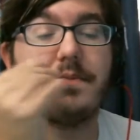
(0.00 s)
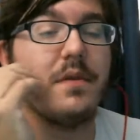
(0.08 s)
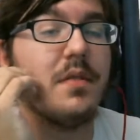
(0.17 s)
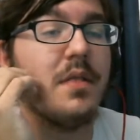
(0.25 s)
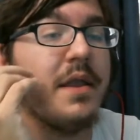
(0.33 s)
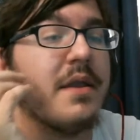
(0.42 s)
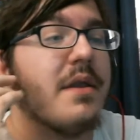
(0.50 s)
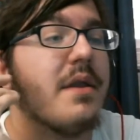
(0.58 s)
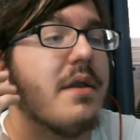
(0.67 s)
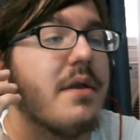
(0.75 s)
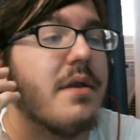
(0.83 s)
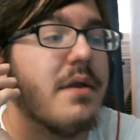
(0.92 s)
like,
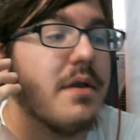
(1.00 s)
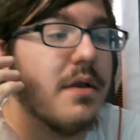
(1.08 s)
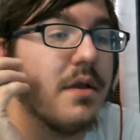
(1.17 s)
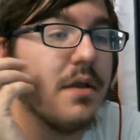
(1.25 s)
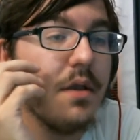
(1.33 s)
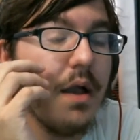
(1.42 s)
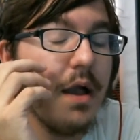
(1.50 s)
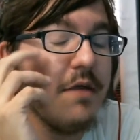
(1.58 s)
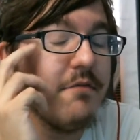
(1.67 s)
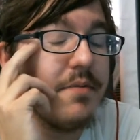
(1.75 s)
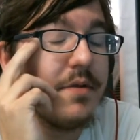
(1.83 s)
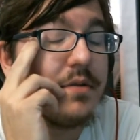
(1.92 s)
I
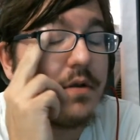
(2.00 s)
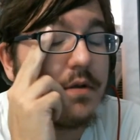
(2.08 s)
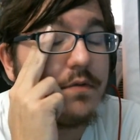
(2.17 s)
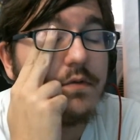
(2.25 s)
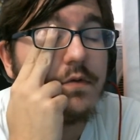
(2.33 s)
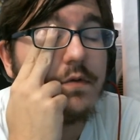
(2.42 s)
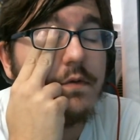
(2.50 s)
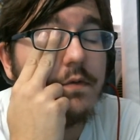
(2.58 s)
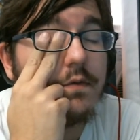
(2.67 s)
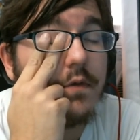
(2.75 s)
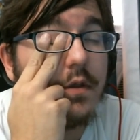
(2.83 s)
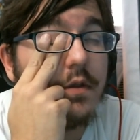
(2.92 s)
haven't played Dark Souls 2
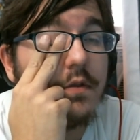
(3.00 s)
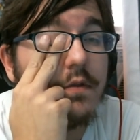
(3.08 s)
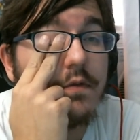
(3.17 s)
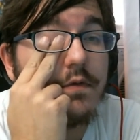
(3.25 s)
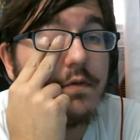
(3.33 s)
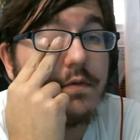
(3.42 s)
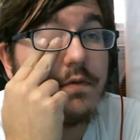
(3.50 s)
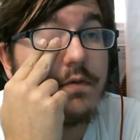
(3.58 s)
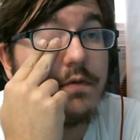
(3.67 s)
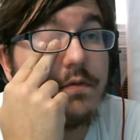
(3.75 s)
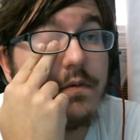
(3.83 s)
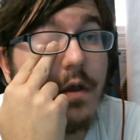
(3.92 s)
since
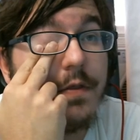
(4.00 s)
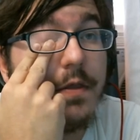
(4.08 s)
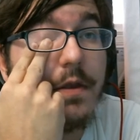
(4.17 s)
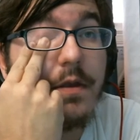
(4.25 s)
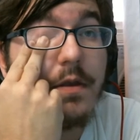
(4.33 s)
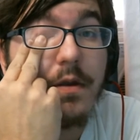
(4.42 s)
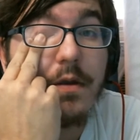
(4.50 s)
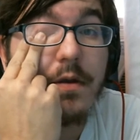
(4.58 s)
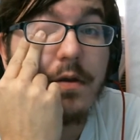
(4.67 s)
I beat